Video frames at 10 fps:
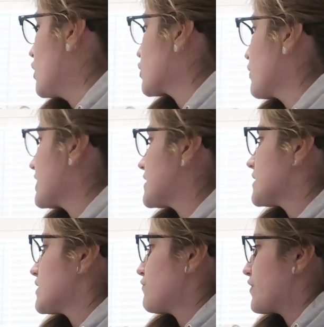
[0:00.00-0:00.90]
I'll show you guys
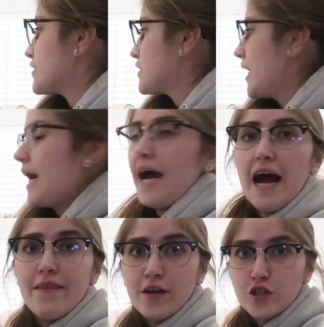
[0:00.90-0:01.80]
this stuff first,
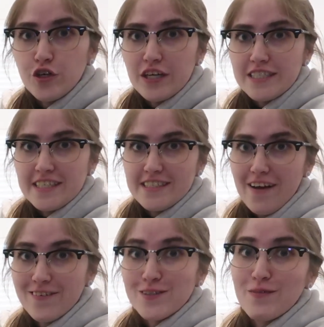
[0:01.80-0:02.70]
and then I'll show you guys this
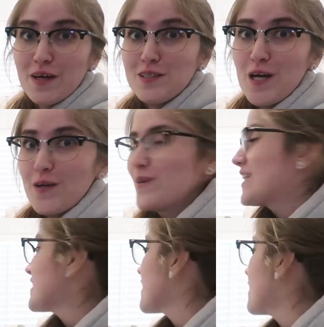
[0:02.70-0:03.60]
stuff because I'm like
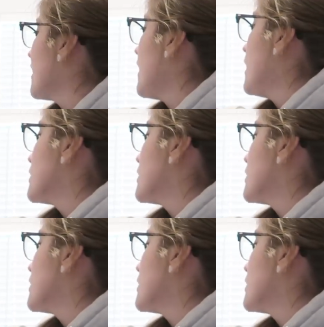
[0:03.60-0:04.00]
genuinely excited.